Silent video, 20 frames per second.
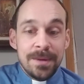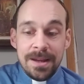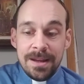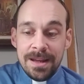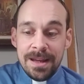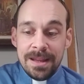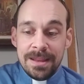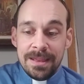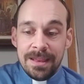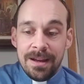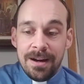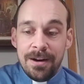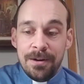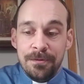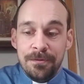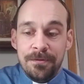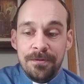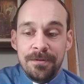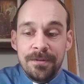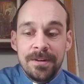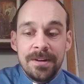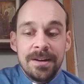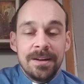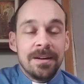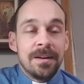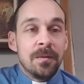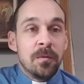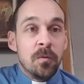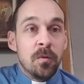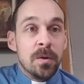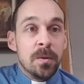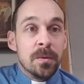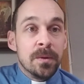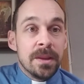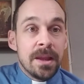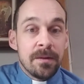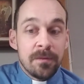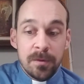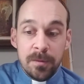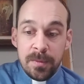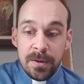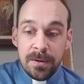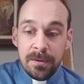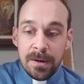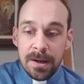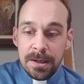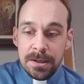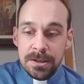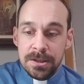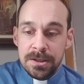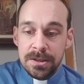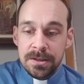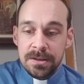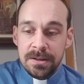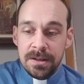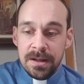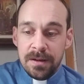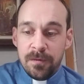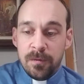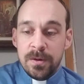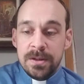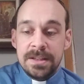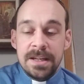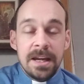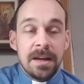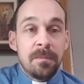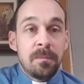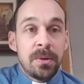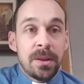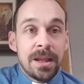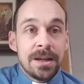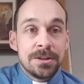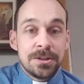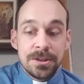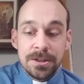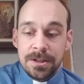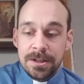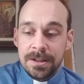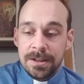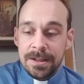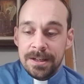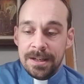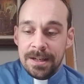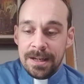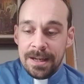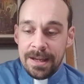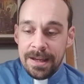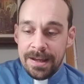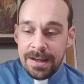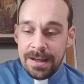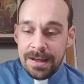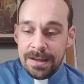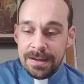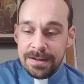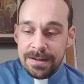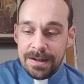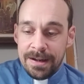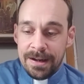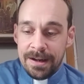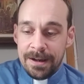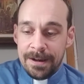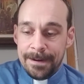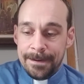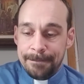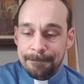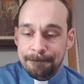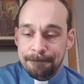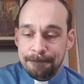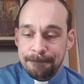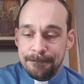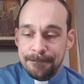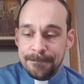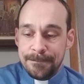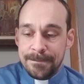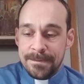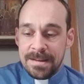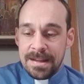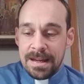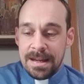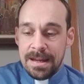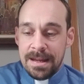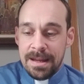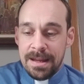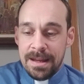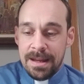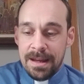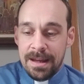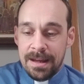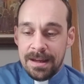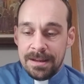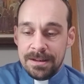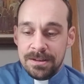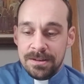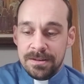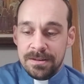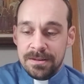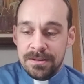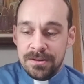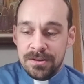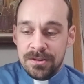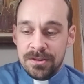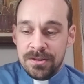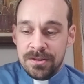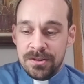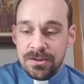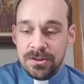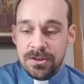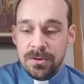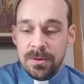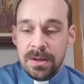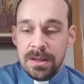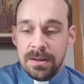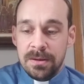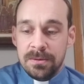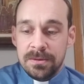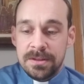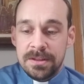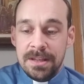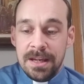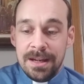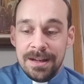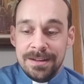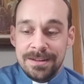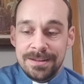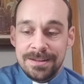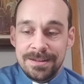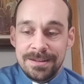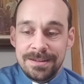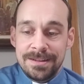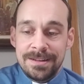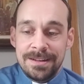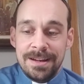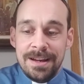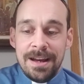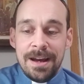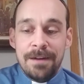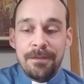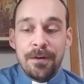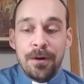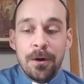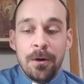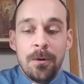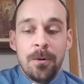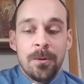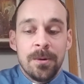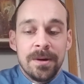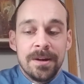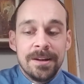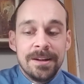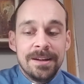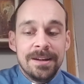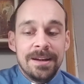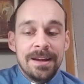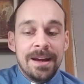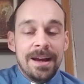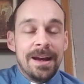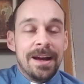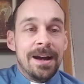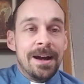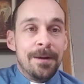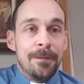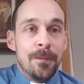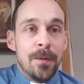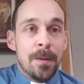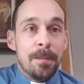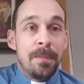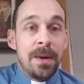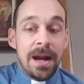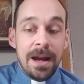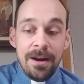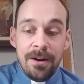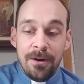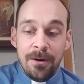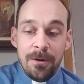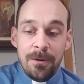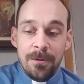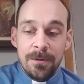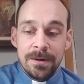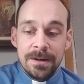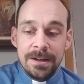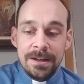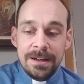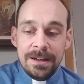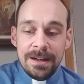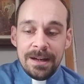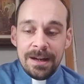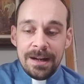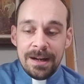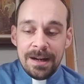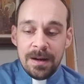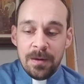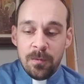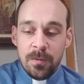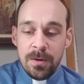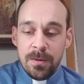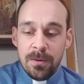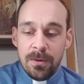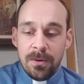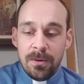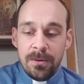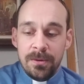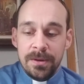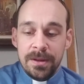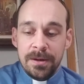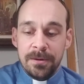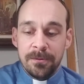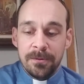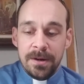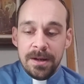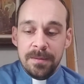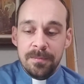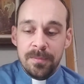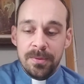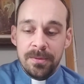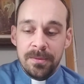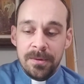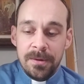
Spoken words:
in love, we will never be rich. If we take pleasure in doing those things of our own and by our own, we will only reap